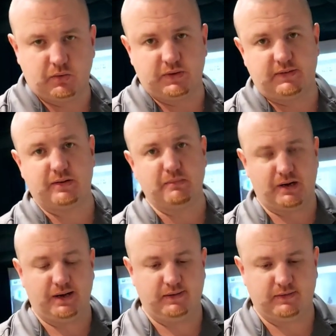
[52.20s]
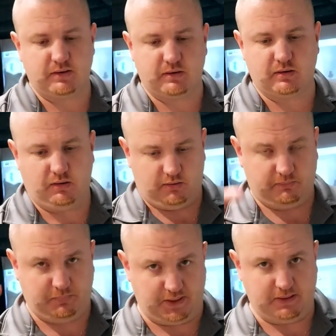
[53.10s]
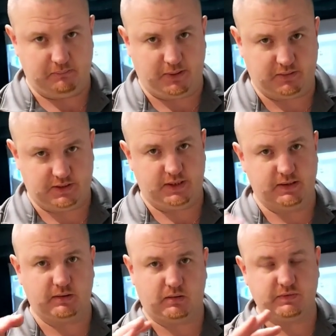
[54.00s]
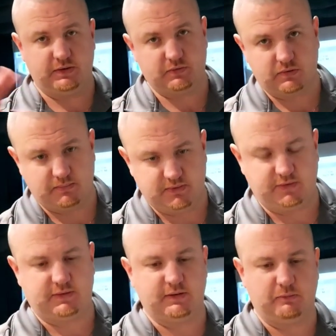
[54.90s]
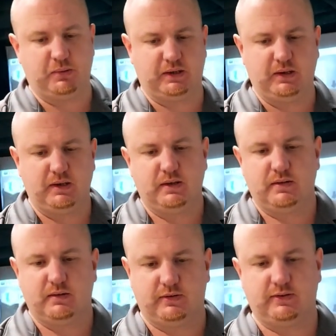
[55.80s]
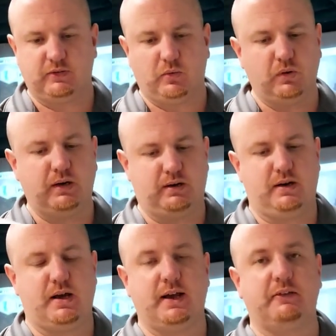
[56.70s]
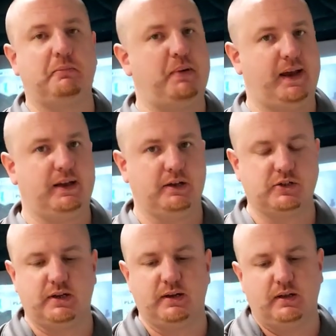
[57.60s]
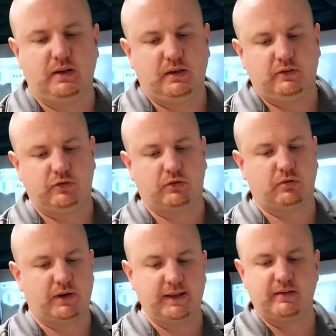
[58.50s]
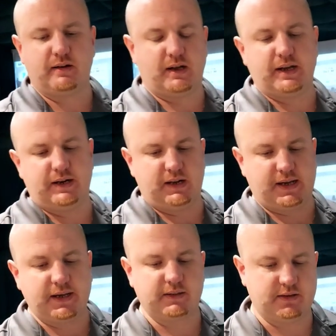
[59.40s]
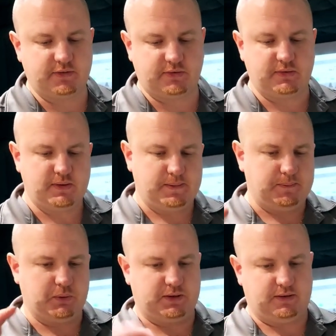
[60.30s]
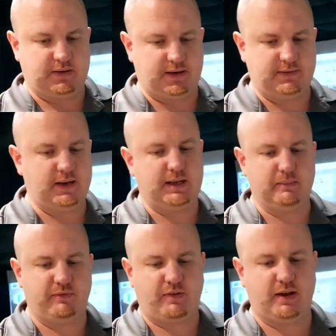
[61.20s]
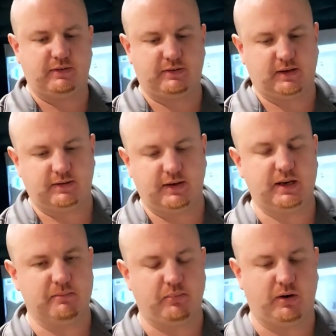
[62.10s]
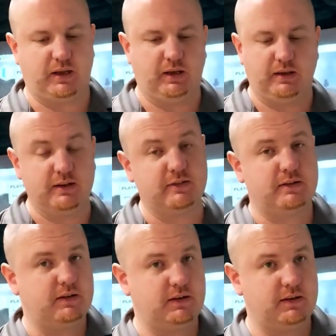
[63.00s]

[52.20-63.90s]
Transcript: or the sim irons that are big and bulky and obviously scream distance, but this is all in a nice package. And to create an iron like this with the titanium face, titanium body, it isn't